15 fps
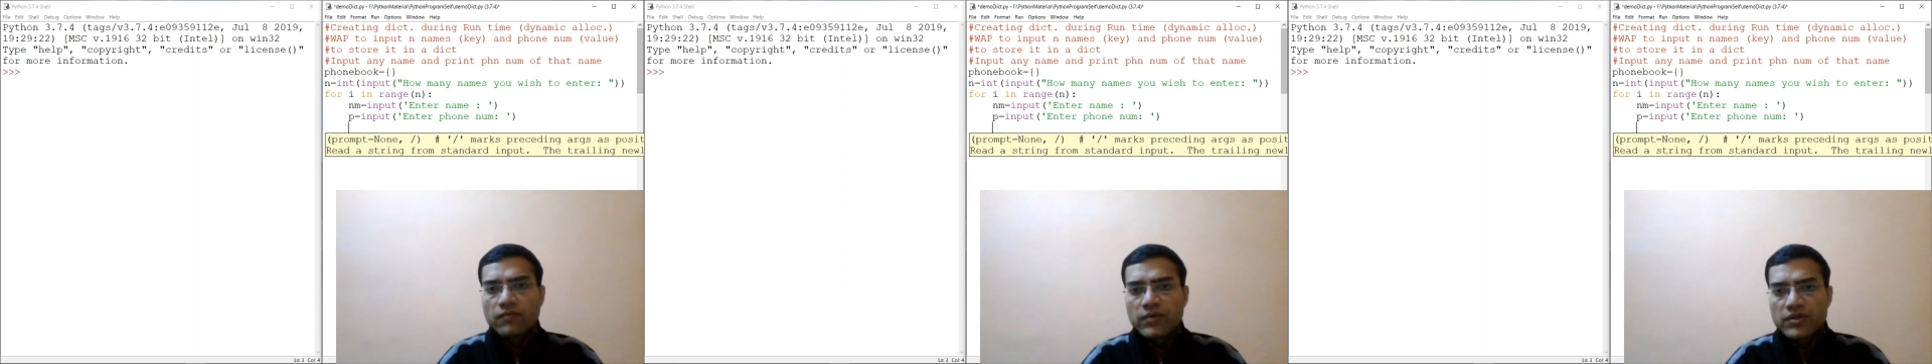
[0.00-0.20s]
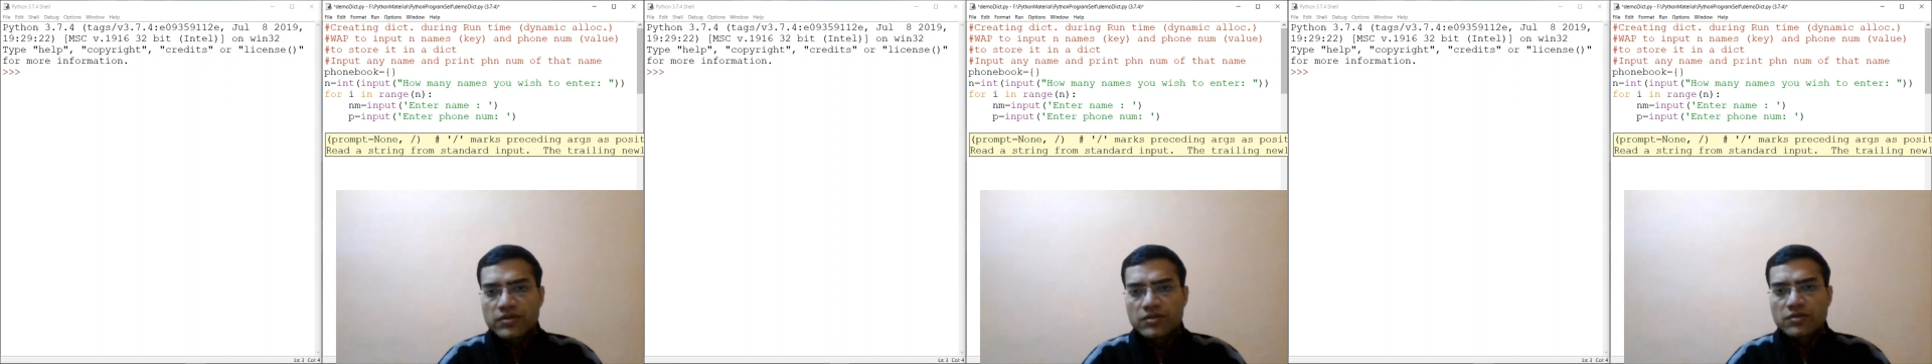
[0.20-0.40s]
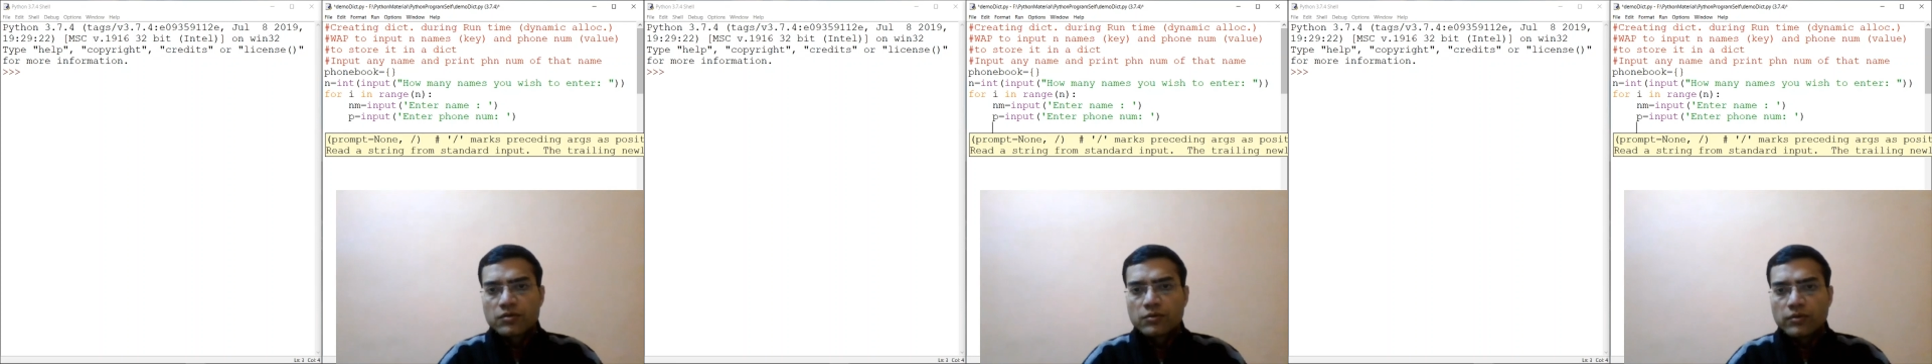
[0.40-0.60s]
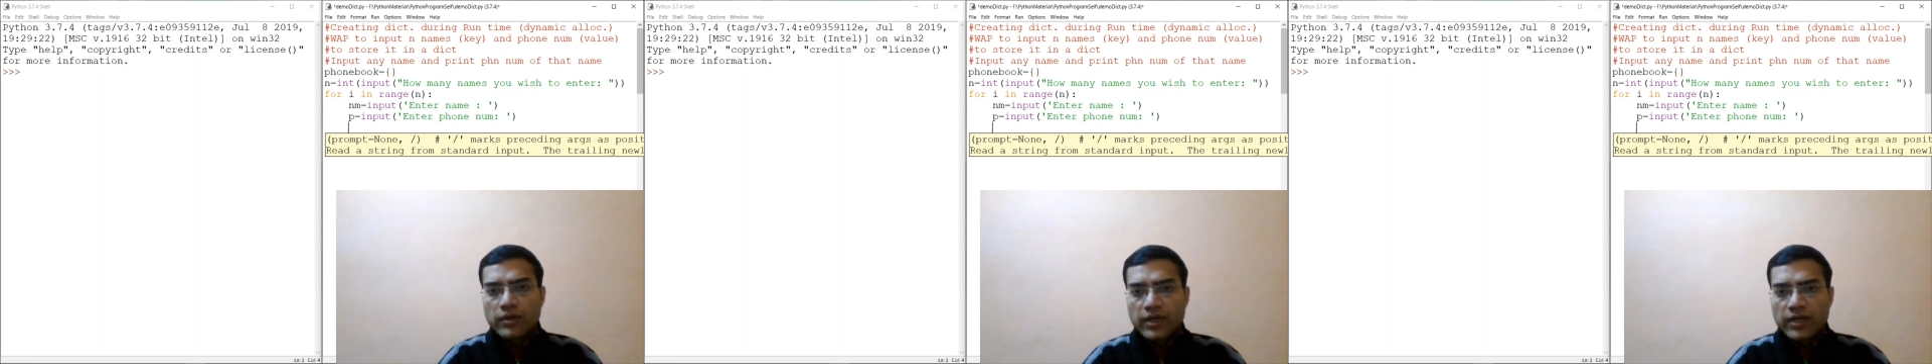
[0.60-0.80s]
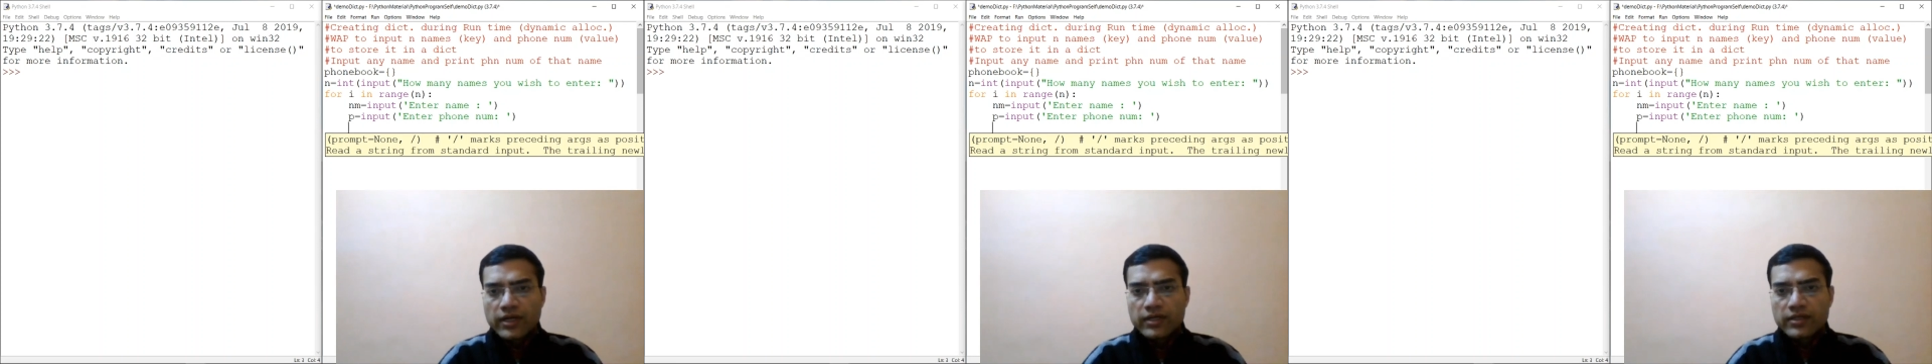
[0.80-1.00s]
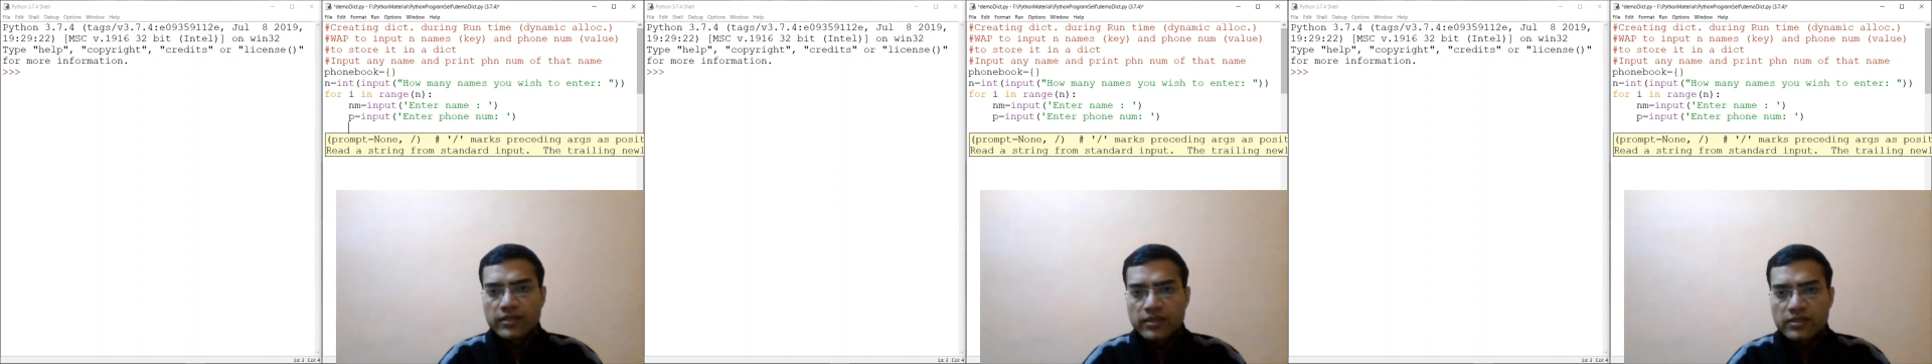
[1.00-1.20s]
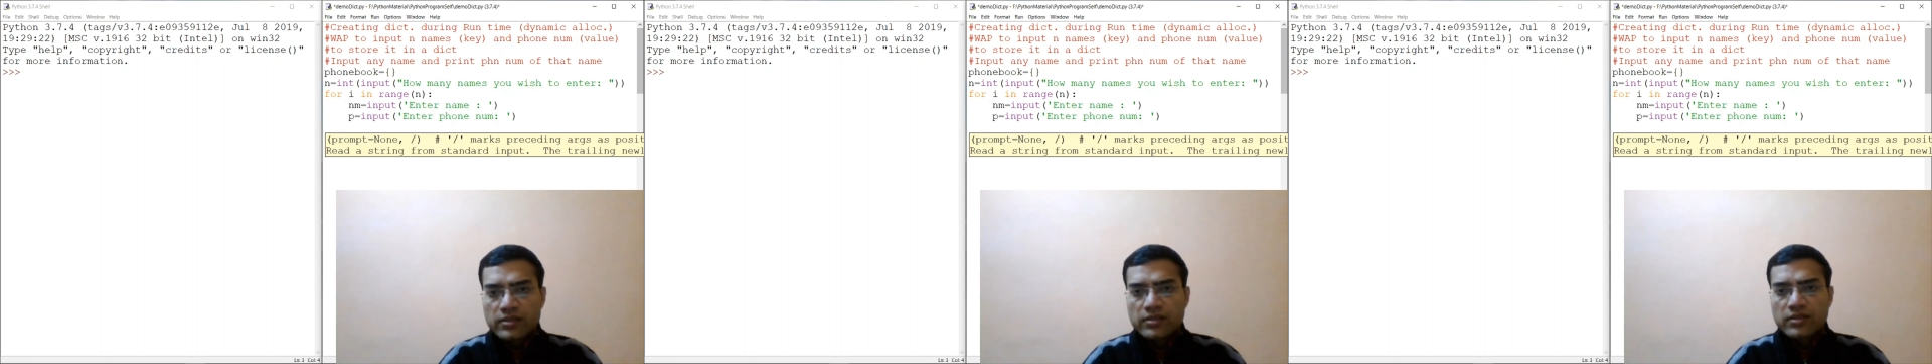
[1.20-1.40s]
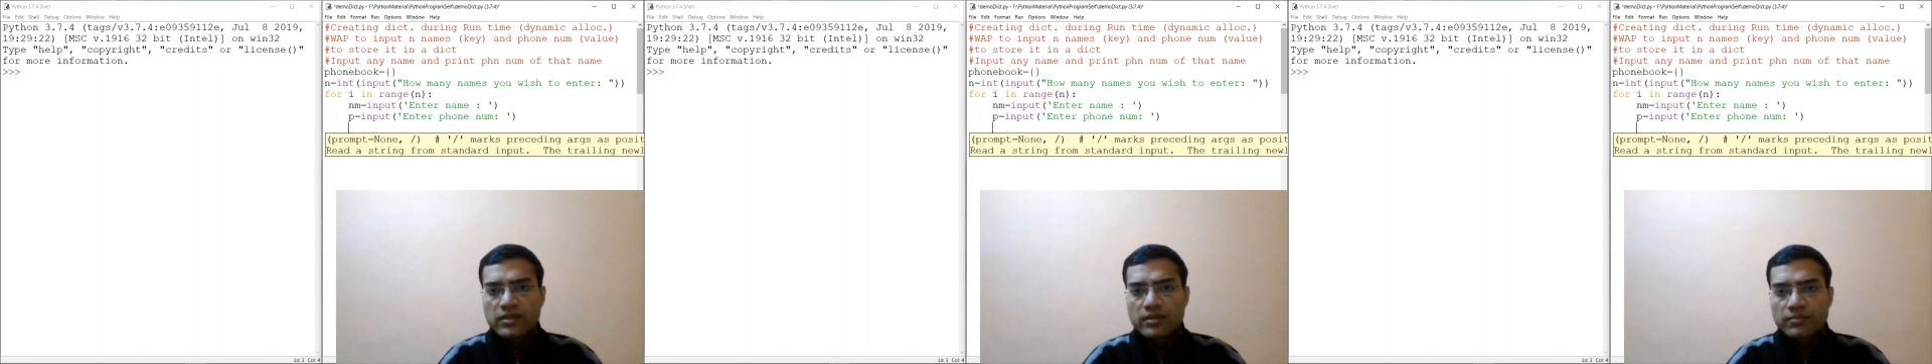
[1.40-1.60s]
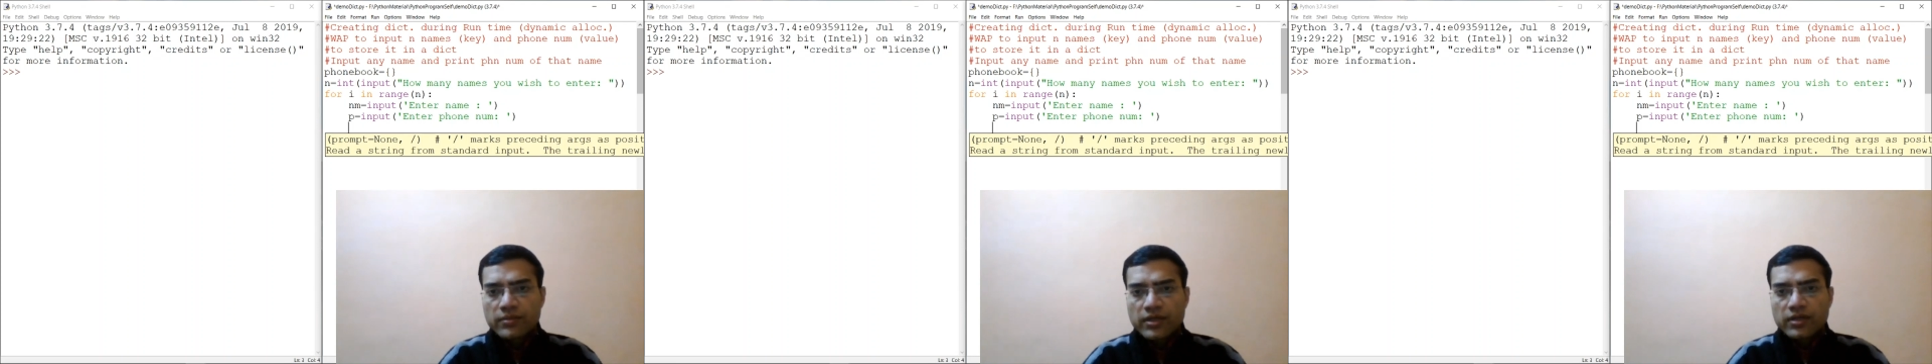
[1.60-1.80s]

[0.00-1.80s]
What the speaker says: wish to add this name